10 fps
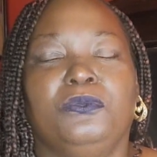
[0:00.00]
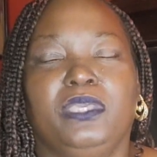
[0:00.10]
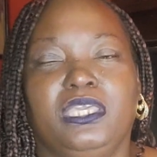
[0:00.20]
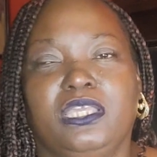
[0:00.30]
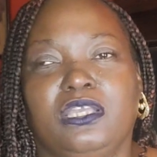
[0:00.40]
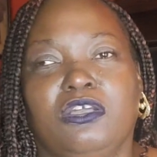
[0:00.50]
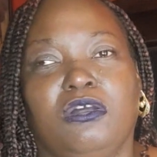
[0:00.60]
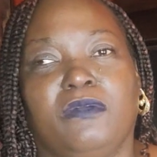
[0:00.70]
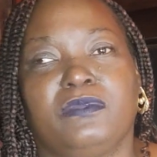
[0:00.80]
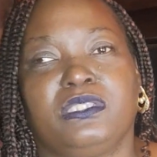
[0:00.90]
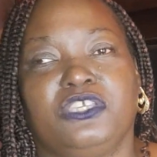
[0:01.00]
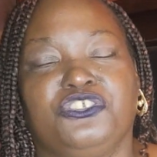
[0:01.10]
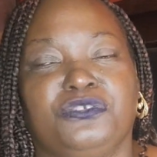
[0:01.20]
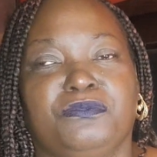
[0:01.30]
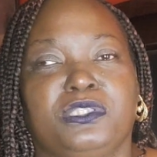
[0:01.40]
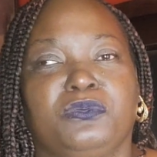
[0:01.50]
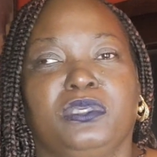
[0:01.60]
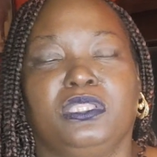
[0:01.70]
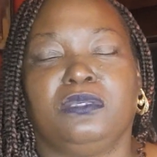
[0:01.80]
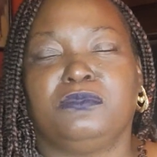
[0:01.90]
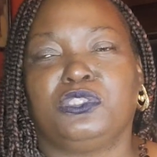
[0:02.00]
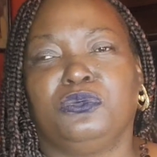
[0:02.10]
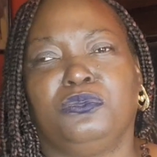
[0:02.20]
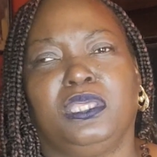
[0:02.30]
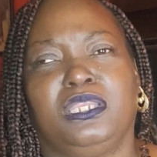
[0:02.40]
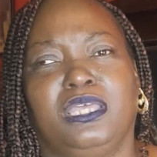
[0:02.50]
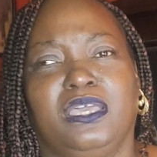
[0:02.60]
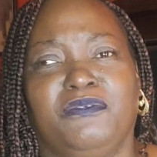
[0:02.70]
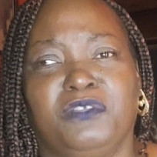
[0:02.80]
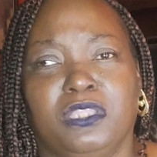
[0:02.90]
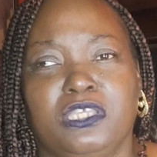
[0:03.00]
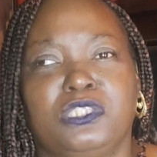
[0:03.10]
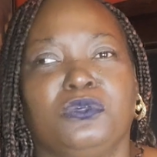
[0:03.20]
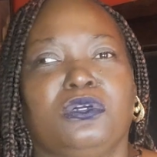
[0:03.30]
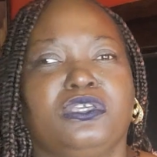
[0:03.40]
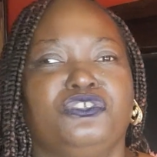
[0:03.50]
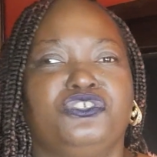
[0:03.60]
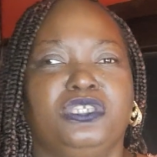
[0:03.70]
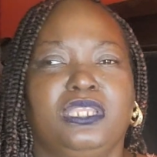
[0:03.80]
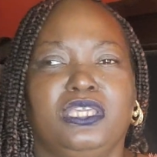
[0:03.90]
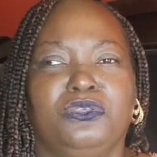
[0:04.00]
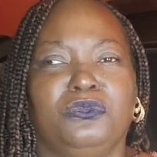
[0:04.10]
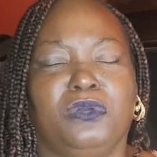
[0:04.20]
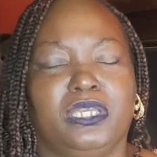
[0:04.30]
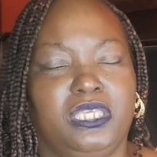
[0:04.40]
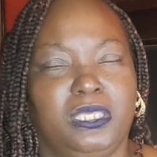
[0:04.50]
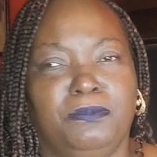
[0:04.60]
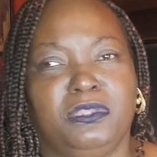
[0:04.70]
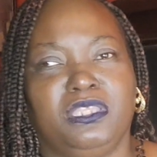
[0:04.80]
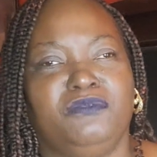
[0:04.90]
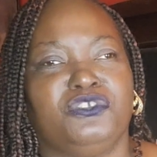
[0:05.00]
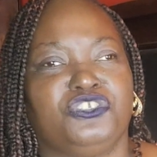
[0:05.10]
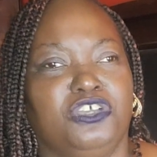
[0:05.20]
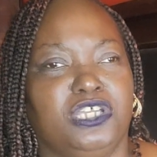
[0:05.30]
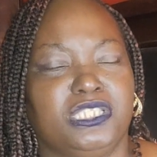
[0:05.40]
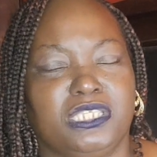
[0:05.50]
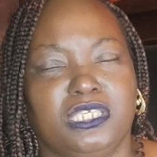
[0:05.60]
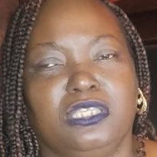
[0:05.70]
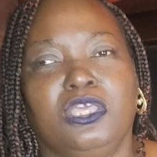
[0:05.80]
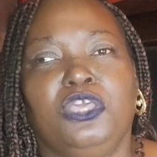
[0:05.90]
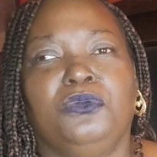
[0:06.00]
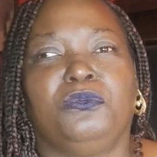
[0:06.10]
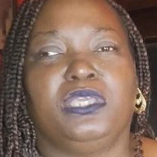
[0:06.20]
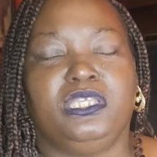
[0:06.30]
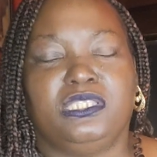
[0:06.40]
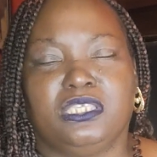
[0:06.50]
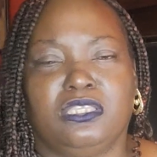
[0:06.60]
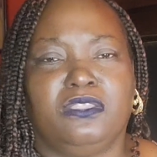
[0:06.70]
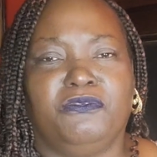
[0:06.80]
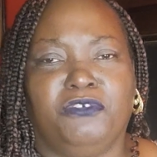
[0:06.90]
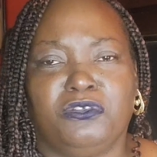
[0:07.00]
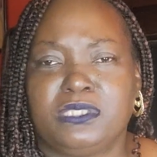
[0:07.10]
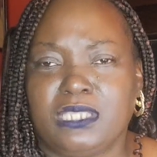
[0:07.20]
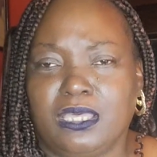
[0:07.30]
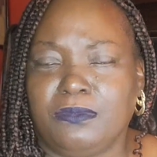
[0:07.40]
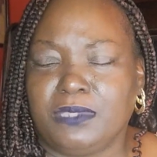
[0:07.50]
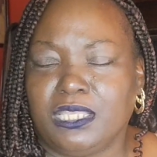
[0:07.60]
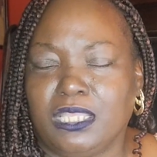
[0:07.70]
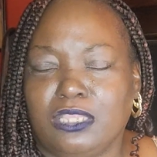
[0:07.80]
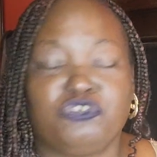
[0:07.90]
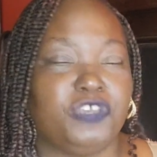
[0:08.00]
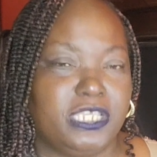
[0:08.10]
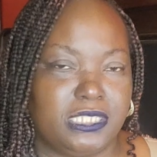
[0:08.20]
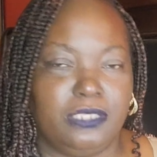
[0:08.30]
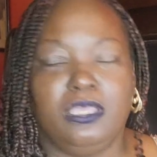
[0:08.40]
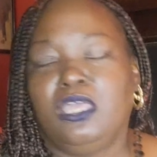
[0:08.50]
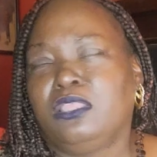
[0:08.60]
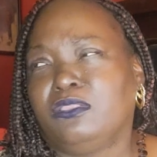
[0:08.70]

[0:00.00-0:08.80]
We get a conversation between them two. They laughing, they talking. She like, you know, I can't believe Rashad did what he did the first time that I, Tracy,